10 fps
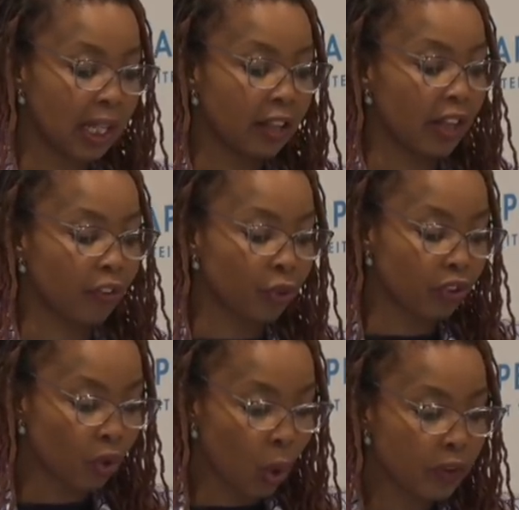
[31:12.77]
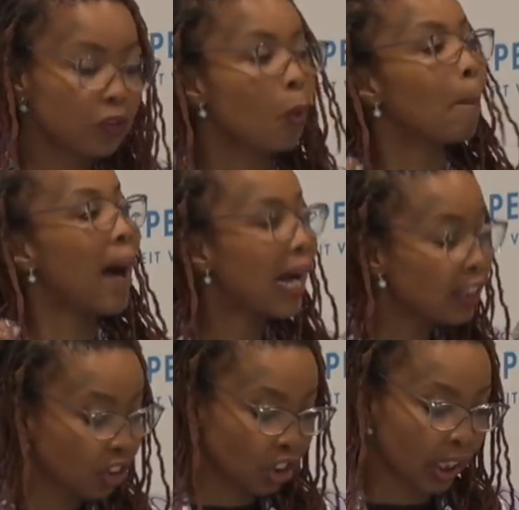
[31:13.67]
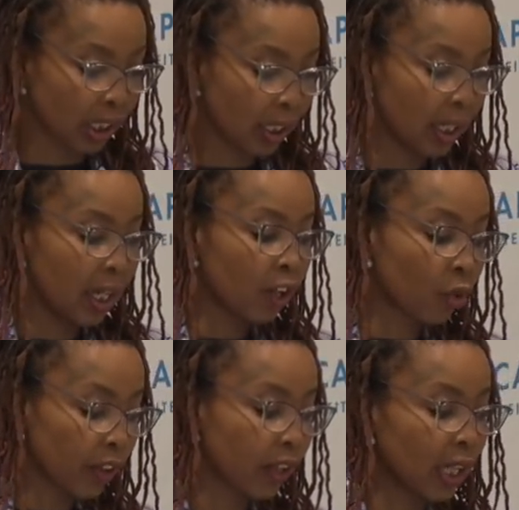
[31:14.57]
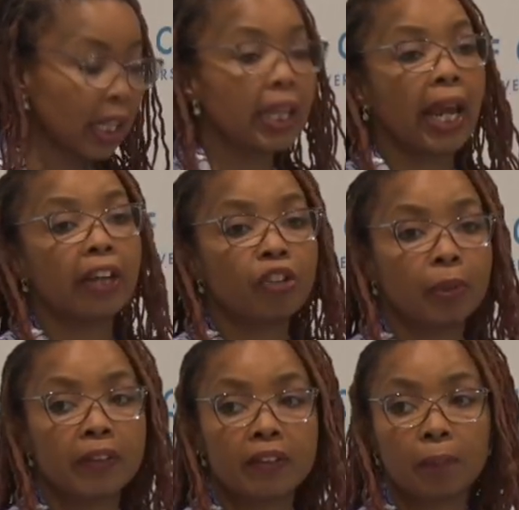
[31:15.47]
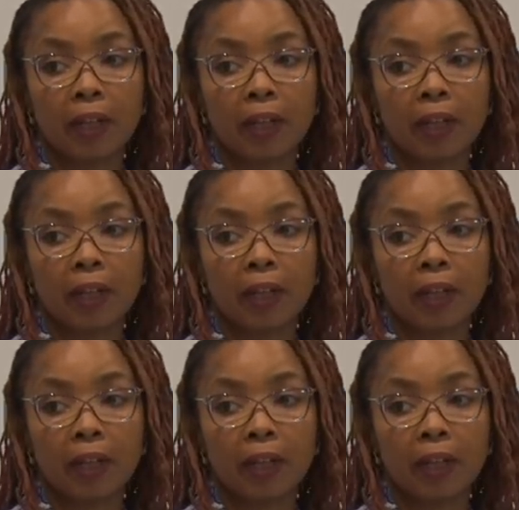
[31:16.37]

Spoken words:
that resorts to punishing critical engagements by